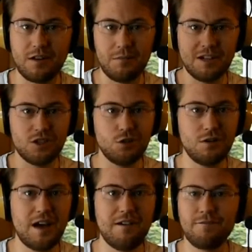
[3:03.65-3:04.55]
I might show
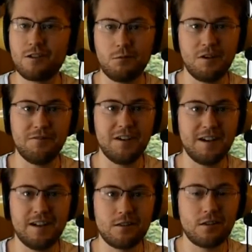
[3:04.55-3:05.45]
you, I have some on
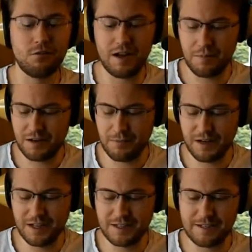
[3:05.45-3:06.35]
Instagram, and I
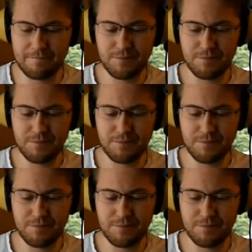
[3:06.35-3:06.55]
might